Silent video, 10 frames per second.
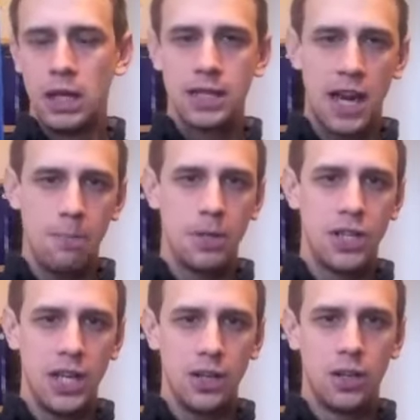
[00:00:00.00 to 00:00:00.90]
starring
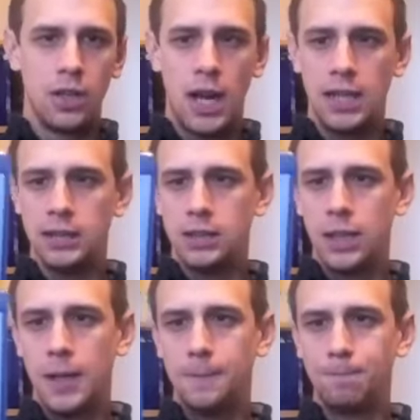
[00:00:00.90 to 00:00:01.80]
Pacino
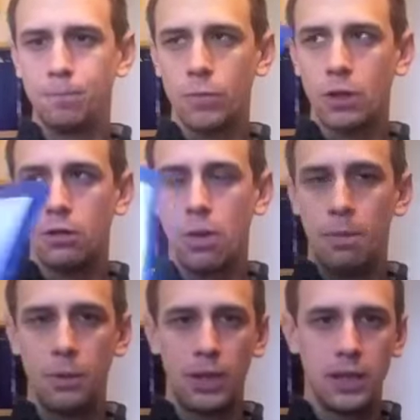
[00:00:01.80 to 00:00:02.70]
and
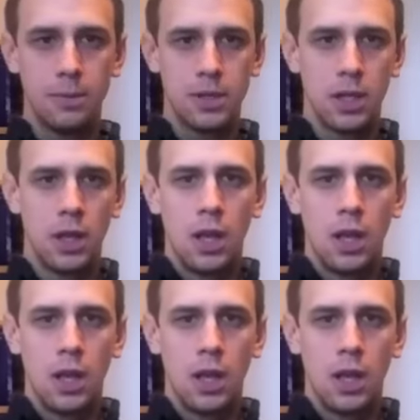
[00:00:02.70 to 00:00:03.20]
Robin Williams.